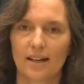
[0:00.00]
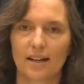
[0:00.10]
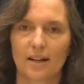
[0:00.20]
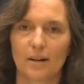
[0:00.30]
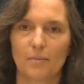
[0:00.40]

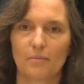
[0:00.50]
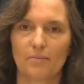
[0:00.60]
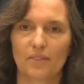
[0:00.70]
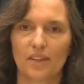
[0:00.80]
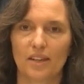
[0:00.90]

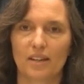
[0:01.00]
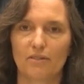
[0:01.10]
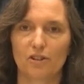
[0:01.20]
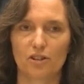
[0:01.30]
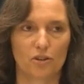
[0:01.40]
the
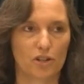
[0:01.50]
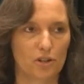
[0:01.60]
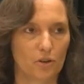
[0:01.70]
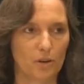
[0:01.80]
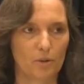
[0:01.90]
Fisher and
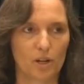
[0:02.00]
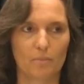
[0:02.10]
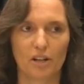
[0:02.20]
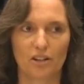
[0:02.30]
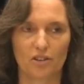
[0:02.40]
Urey book
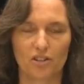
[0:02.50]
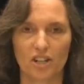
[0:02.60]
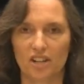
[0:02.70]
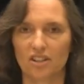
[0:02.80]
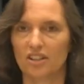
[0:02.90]
about
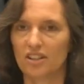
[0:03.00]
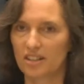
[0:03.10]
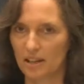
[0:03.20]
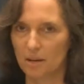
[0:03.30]
negotiations.